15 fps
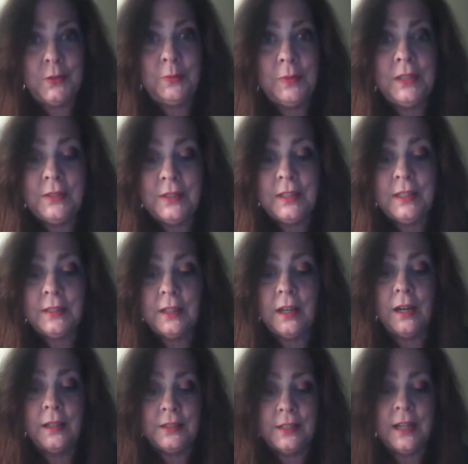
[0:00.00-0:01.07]
who maintained
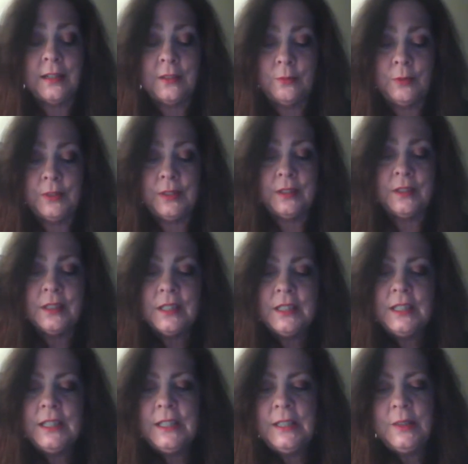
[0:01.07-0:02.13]
contact with it.
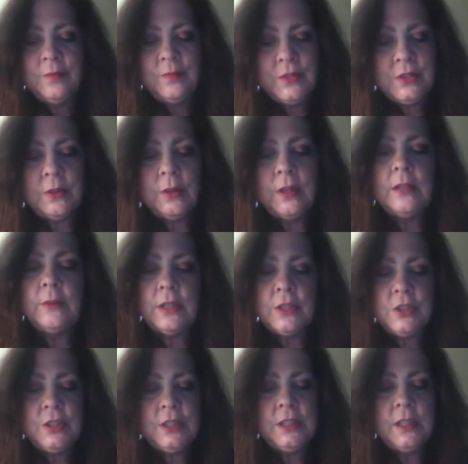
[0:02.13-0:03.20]
So anyway,
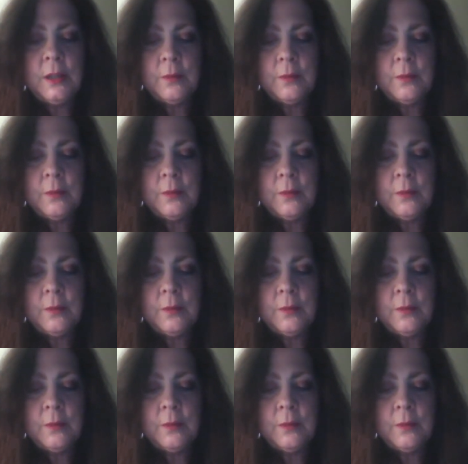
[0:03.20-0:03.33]
she